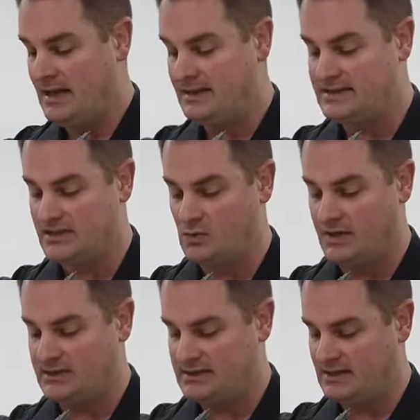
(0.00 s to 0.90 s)
and this is
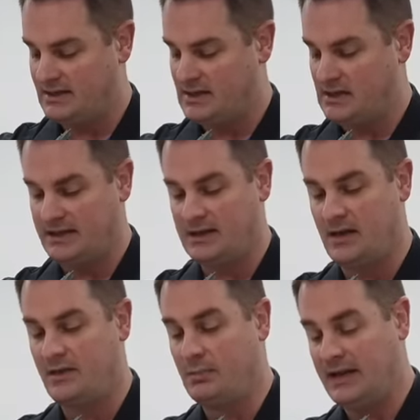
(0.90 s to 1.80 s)
what's gonna clean
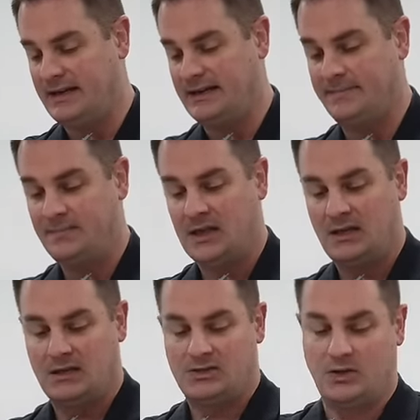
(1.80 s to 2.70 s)
the blade.
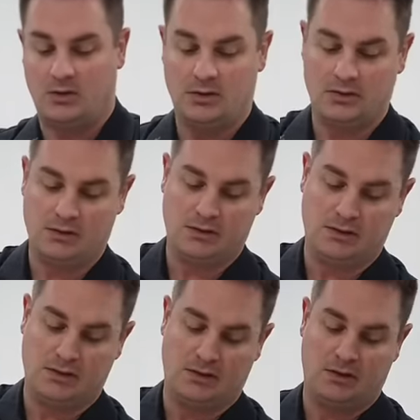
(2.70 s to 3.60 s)
So
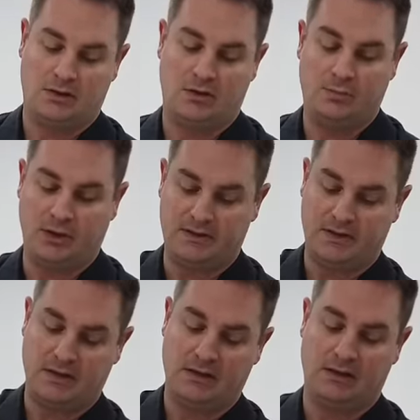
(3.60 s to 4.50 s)
you put
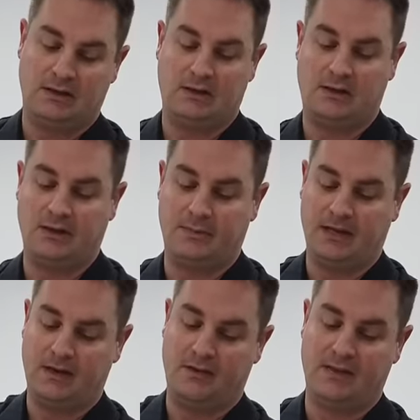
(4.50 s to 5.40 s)
a little
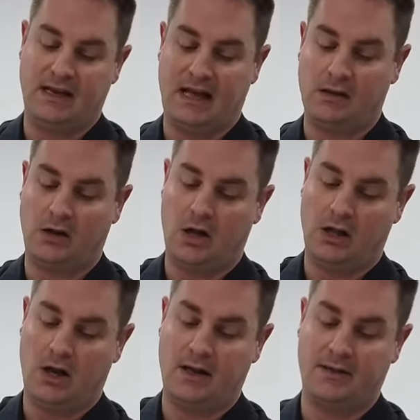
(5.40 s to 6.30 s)
bit of the
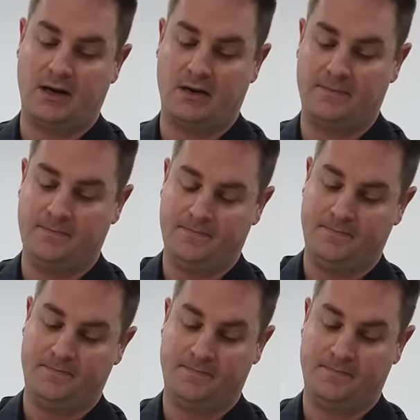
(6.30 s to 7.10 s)
alcohol on there